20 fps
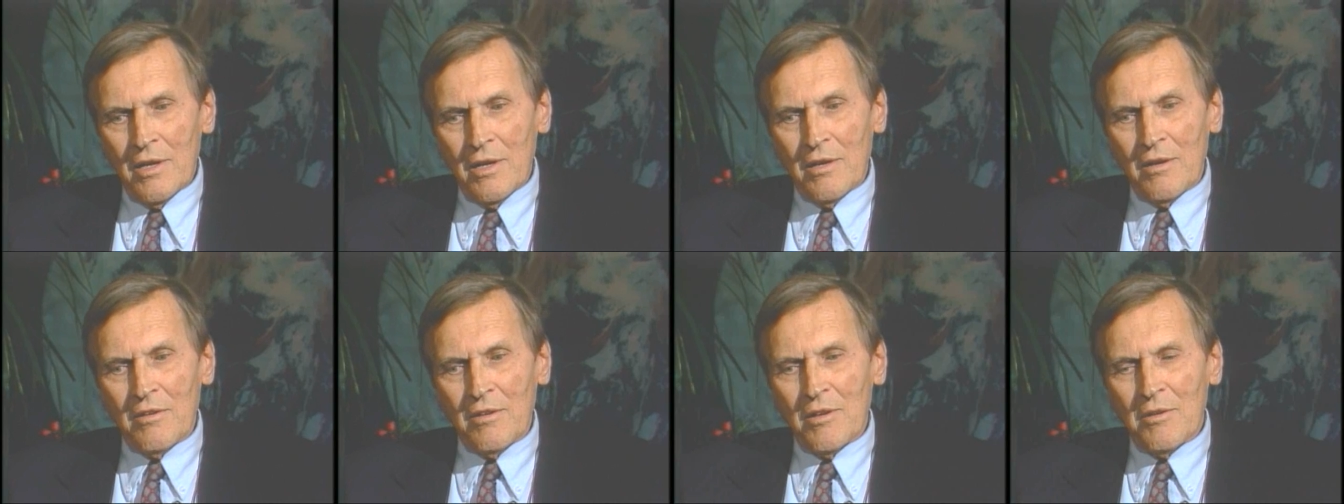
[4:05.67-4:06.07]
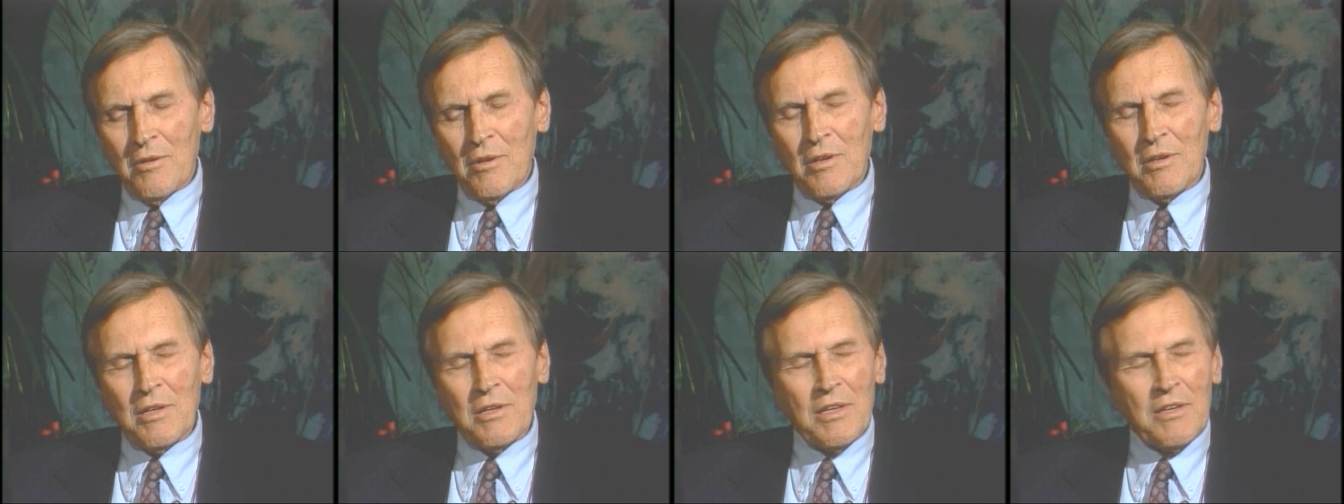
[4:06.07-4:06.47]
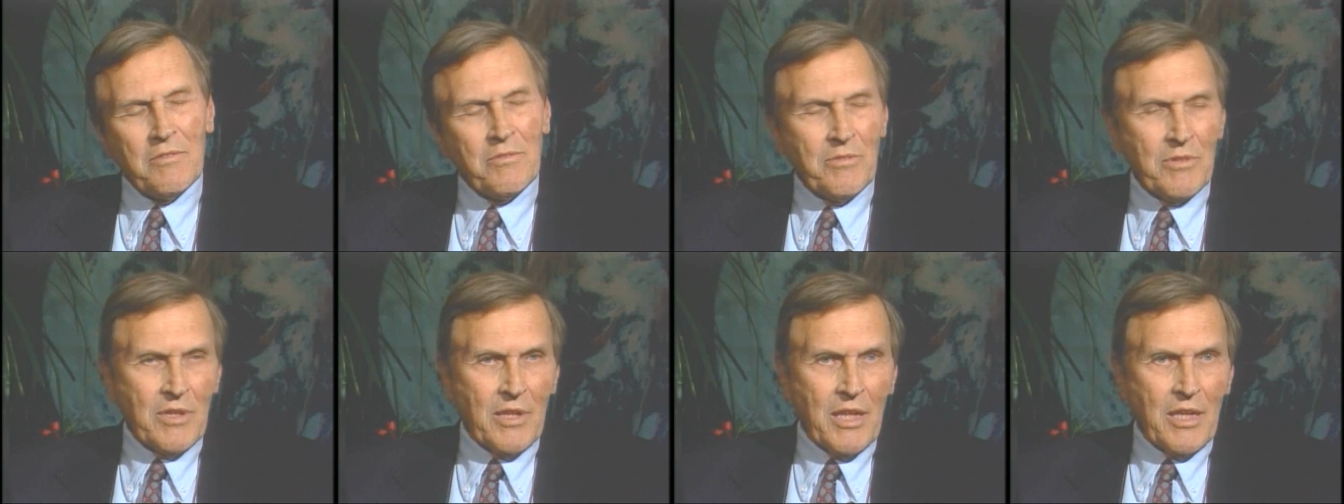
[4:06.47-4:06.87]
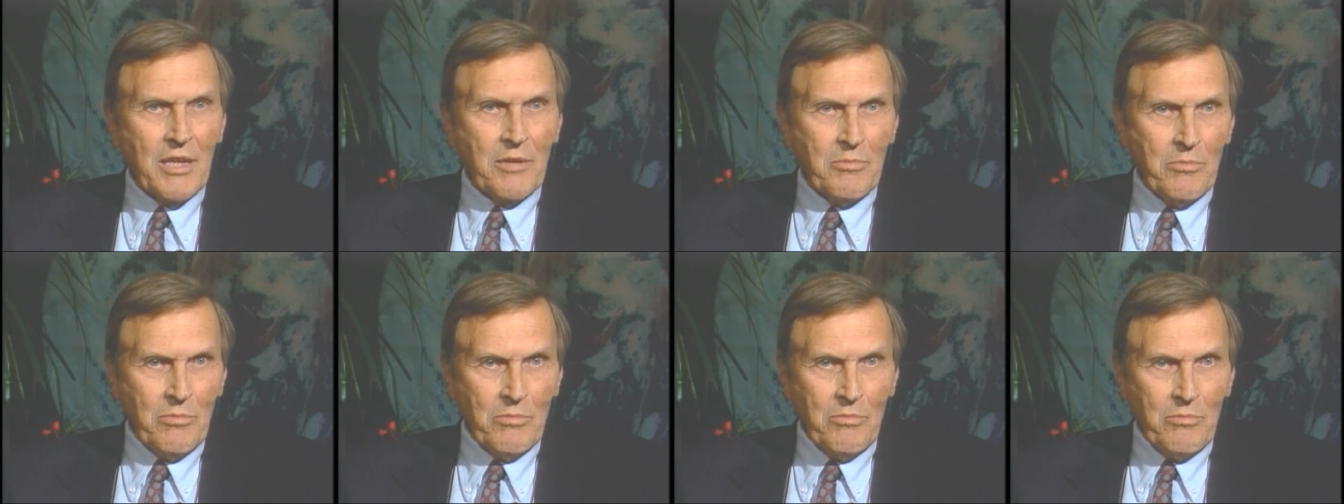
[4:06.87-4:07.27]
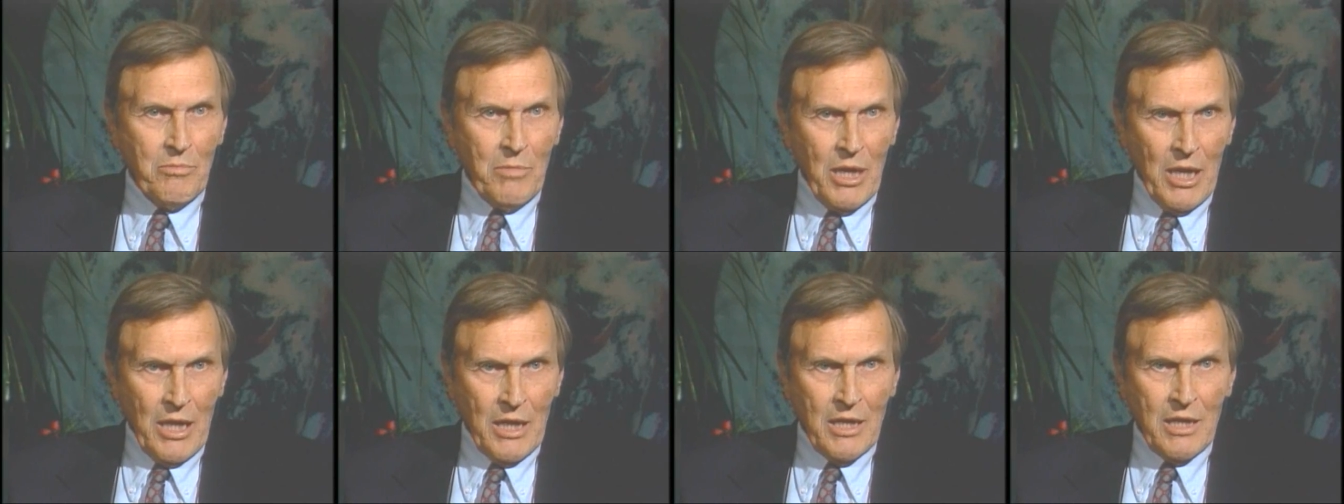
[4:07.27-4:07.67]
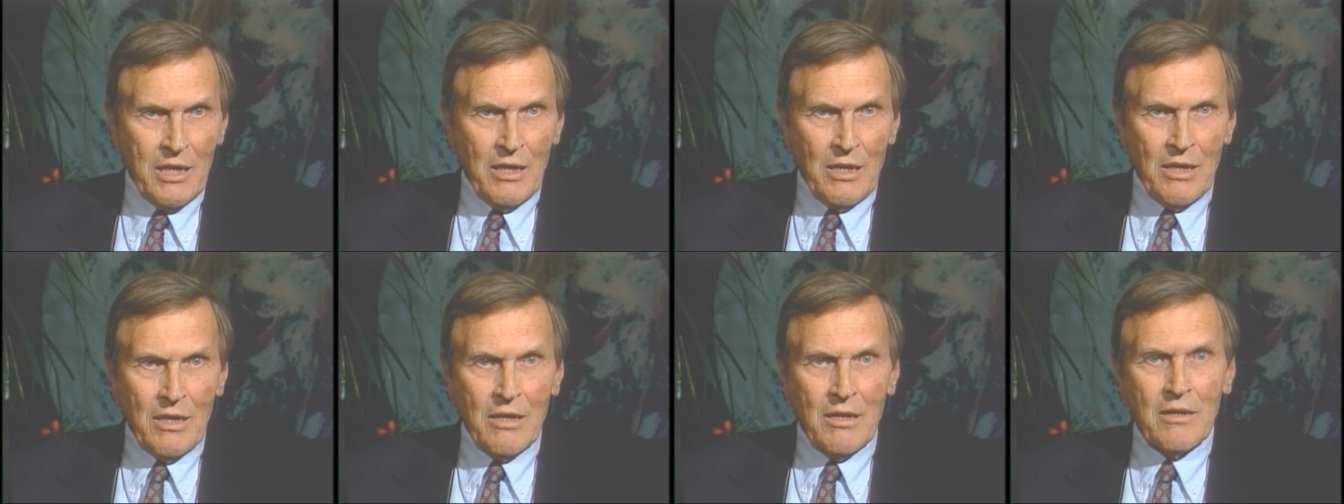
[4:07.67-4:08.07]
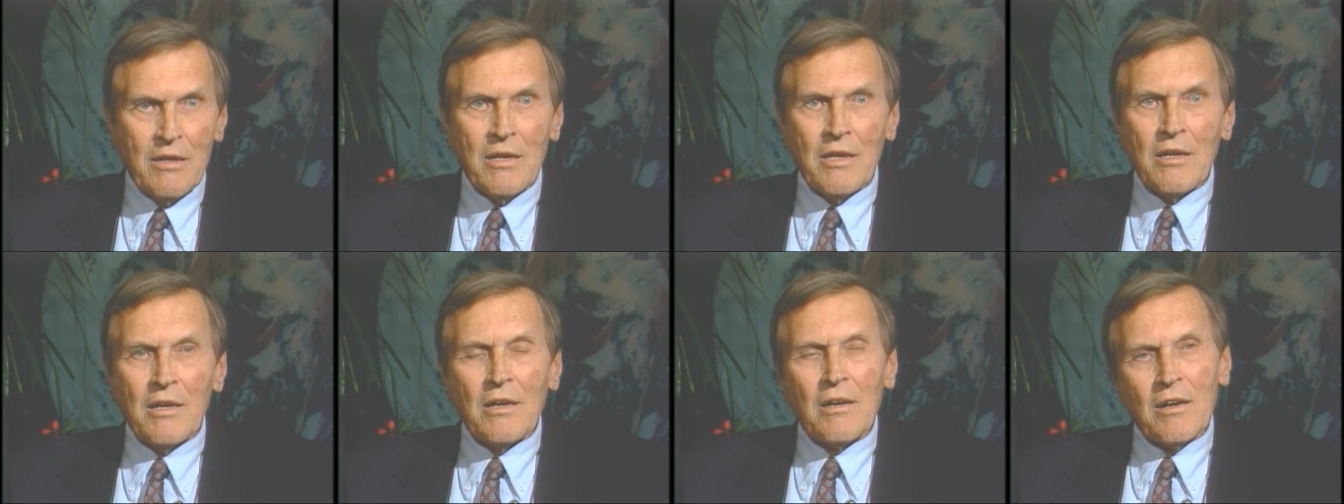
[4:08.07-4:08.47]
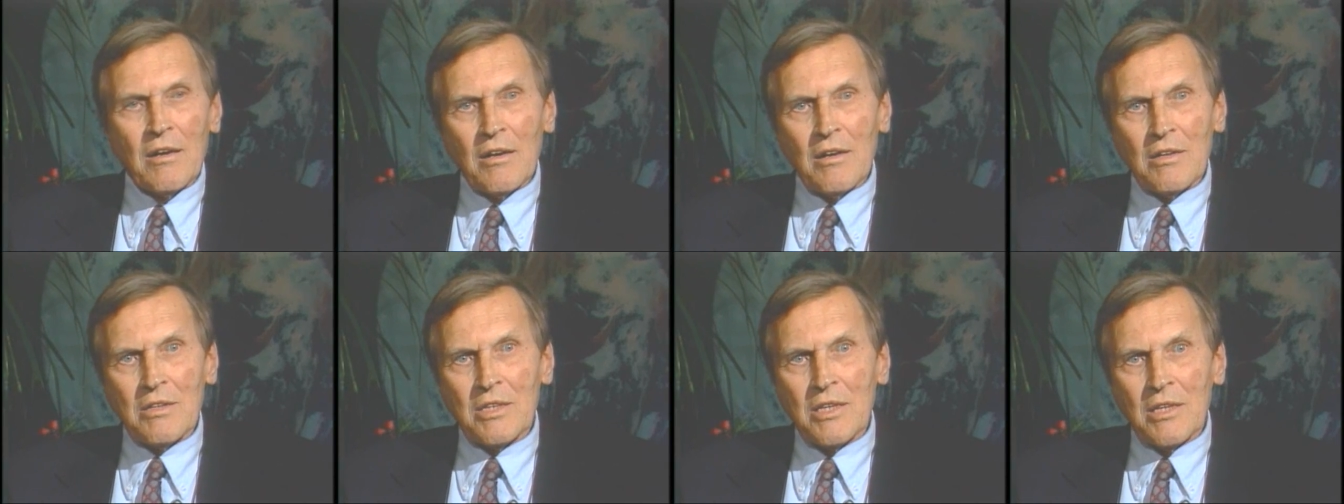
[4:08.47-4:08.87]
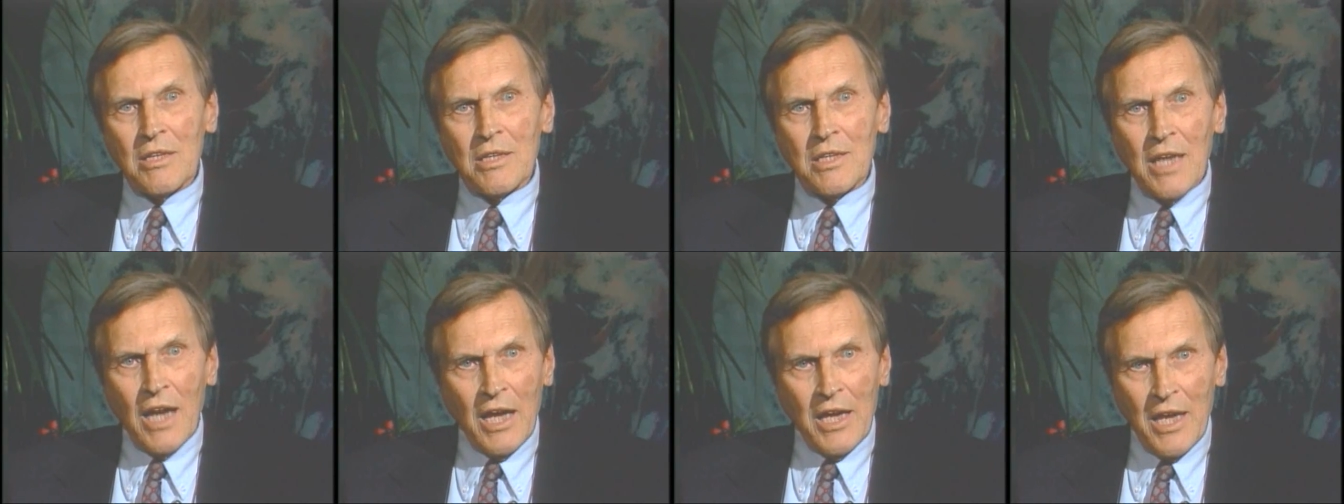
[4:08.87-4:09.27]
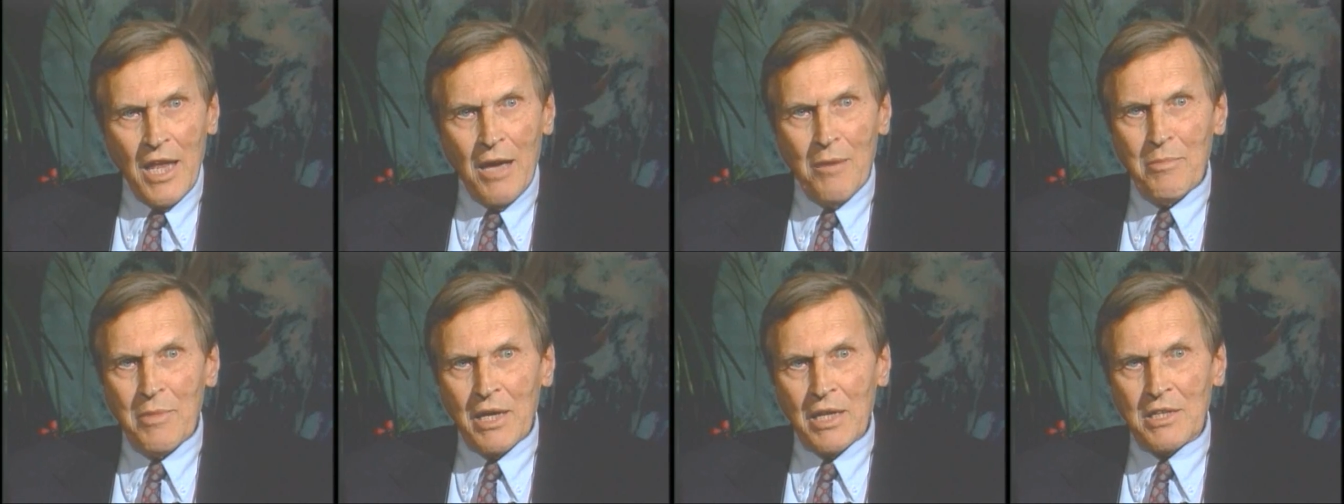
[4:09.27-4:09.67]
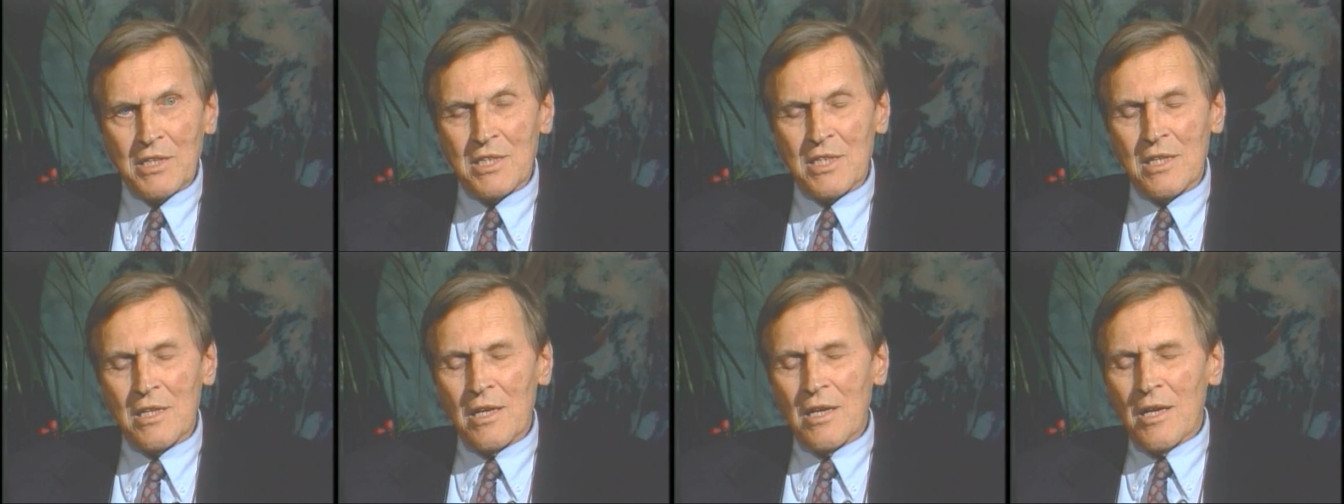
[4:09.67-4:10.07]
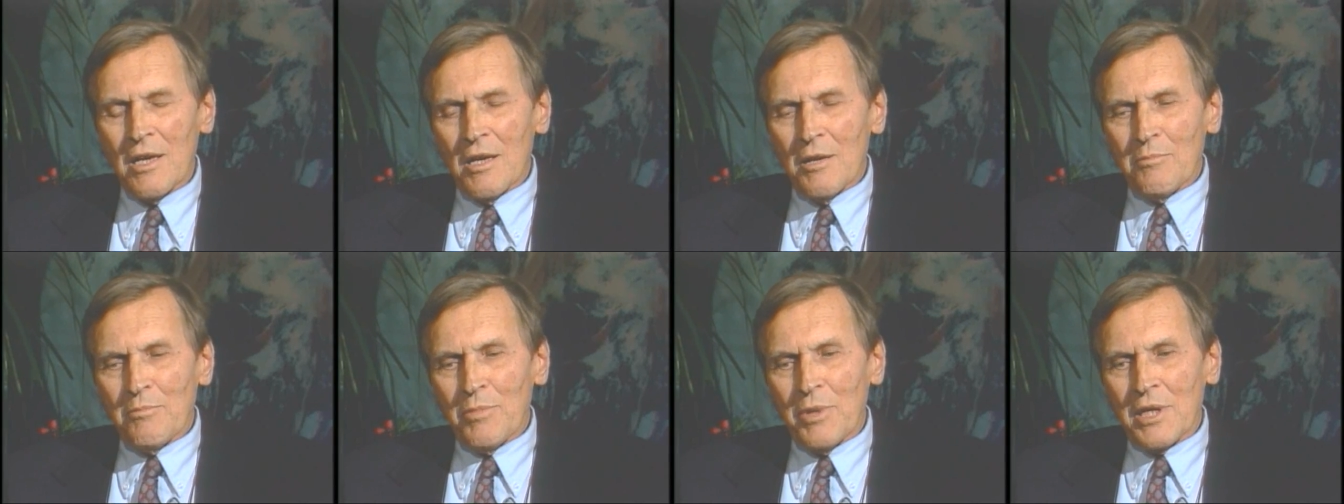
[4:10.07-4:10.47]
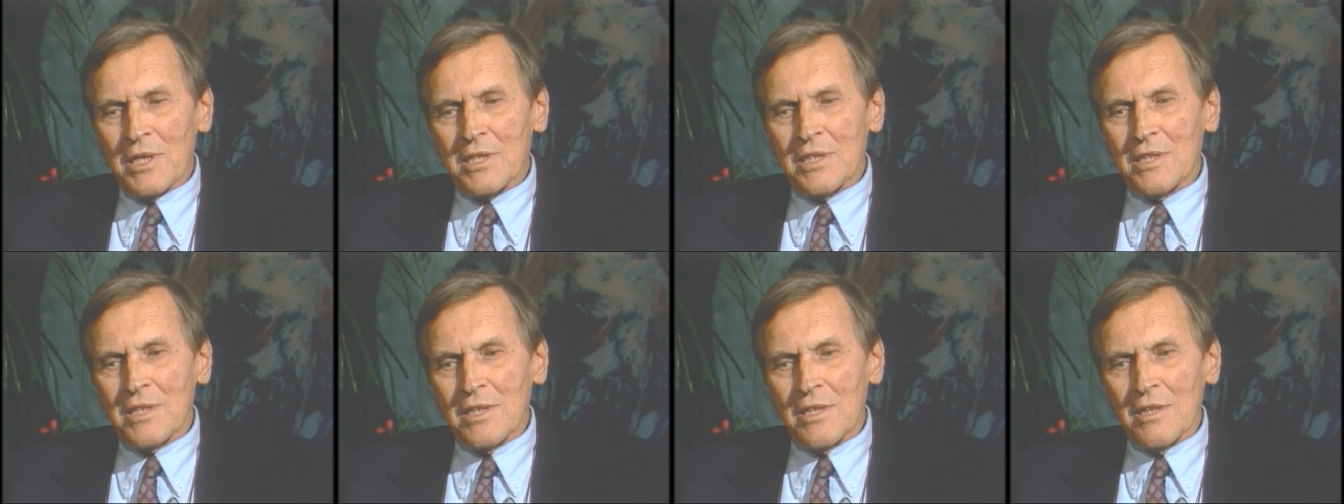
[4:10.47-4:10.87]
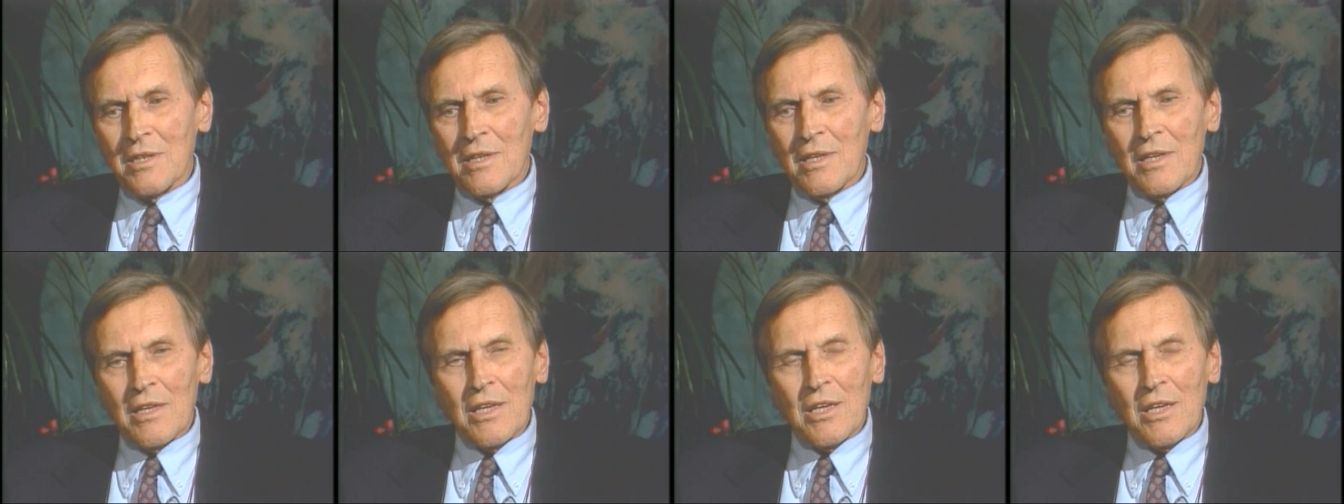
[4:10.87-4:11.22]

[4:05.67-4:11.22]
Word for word: uh even the molecular uh, dynamics. But uh,